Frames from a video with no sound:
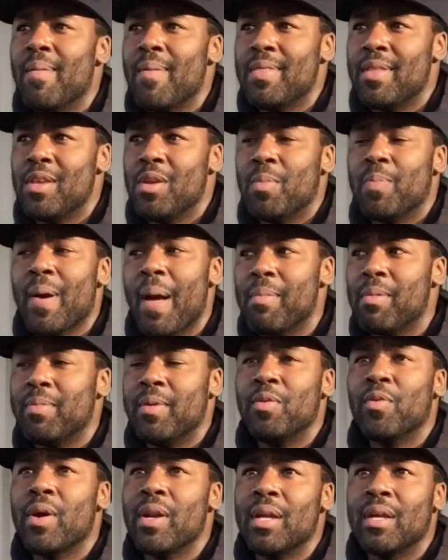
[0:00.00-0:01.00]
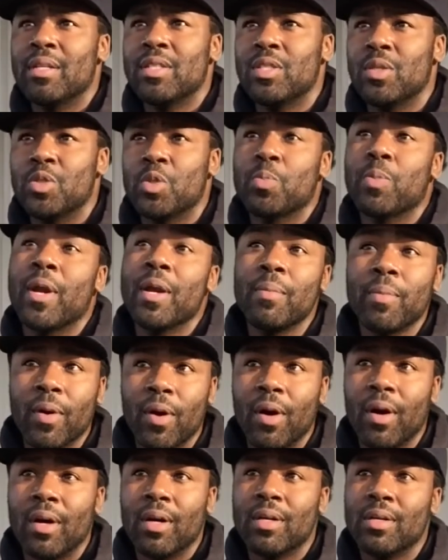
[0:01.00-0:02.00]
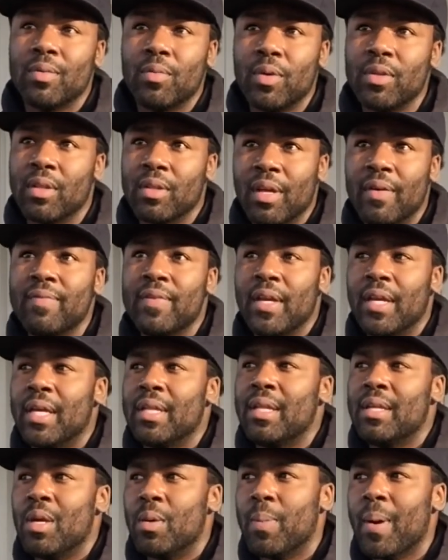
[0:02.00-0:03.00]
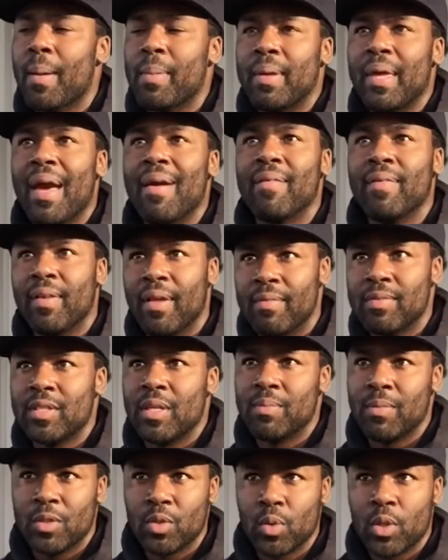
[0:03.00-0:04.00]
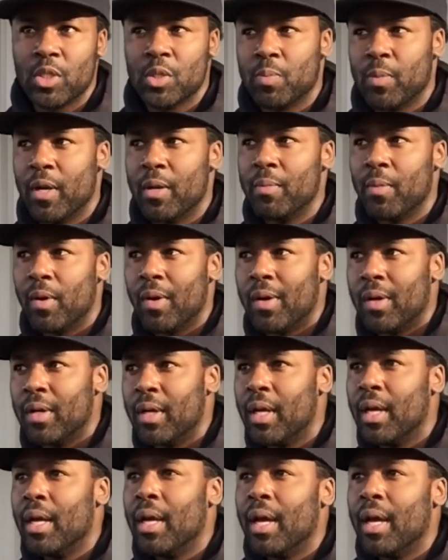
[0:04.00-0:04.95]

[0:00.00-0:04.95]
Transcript: and then you're probably running until spring ball with lifting, and then you'll probably have lifts in between spring ball.